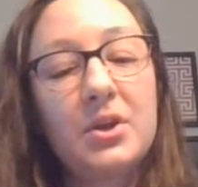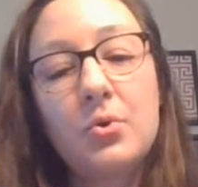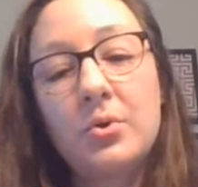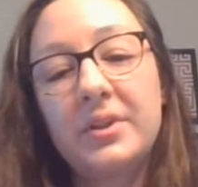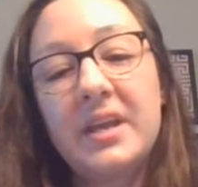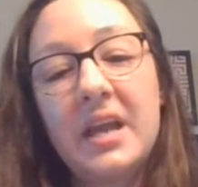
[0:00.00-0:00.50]
but
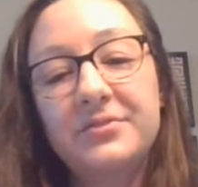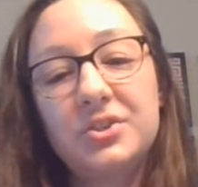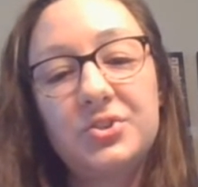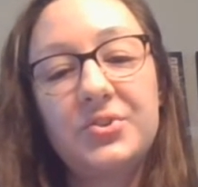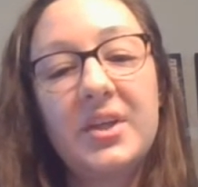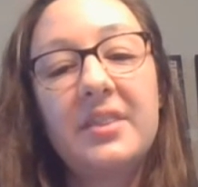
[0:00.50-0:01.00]
you only have
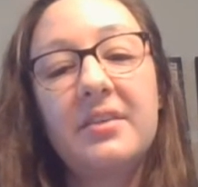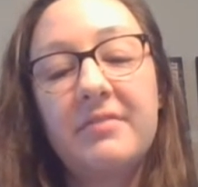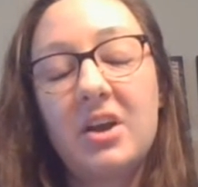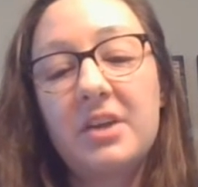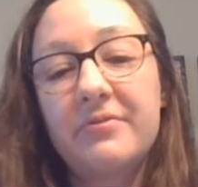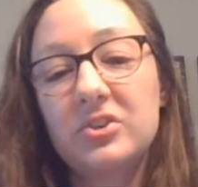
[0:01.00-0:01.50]
to do that the
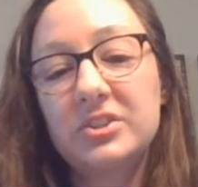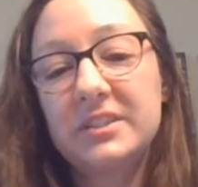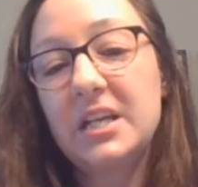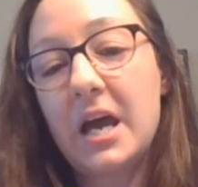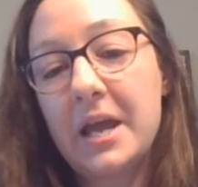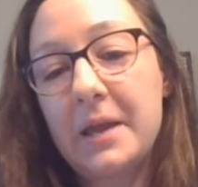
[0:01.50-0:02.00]
very
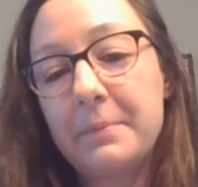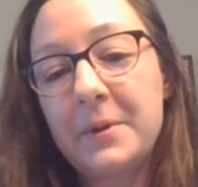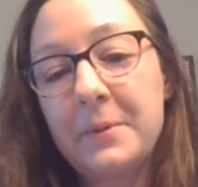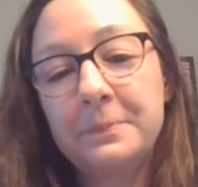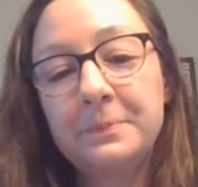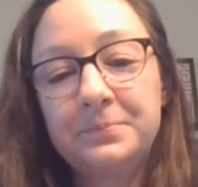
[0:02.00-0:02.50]
first
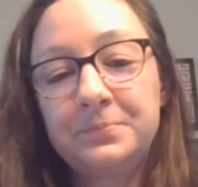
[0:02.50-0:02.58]
time.